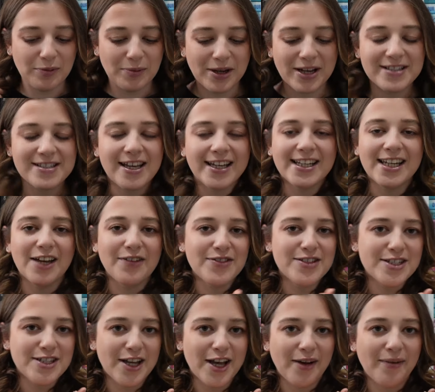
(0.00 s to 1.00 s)
Because I'd love
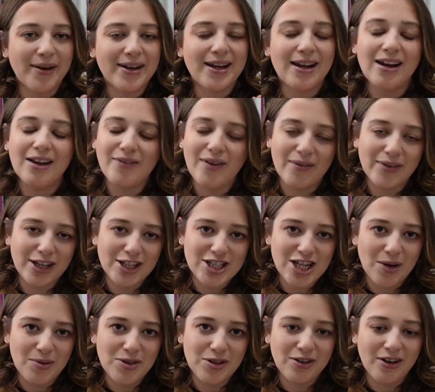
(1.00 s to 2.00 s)
to know, and I love having a
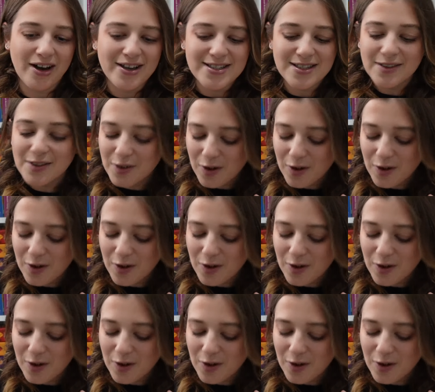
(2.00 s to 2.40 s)
chat with you guys in the